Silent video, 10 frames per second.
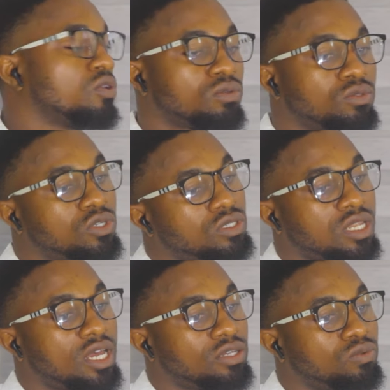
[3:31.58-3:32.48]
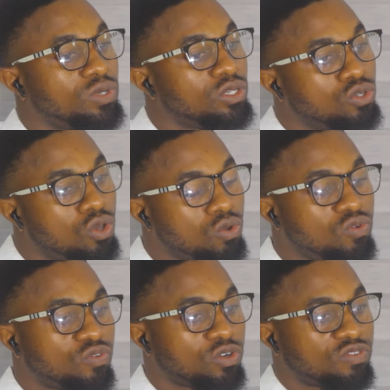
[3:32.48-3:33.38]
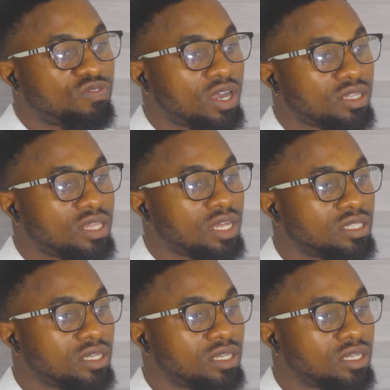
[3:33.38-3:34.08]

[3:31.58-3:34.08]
it's just like we know for a fact that